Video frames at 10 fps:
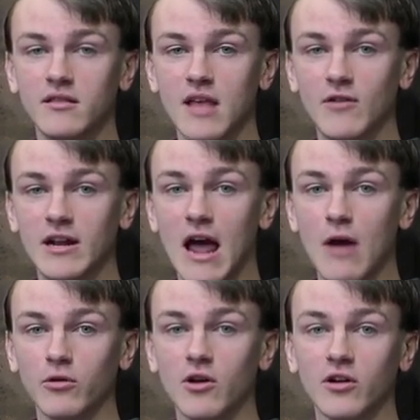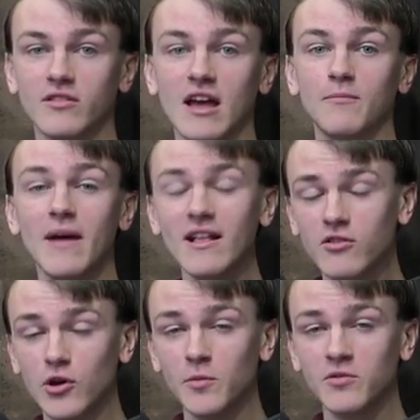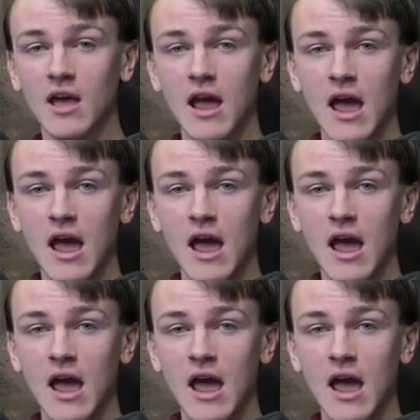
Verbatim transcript: David and I will talk Tech men's hoops,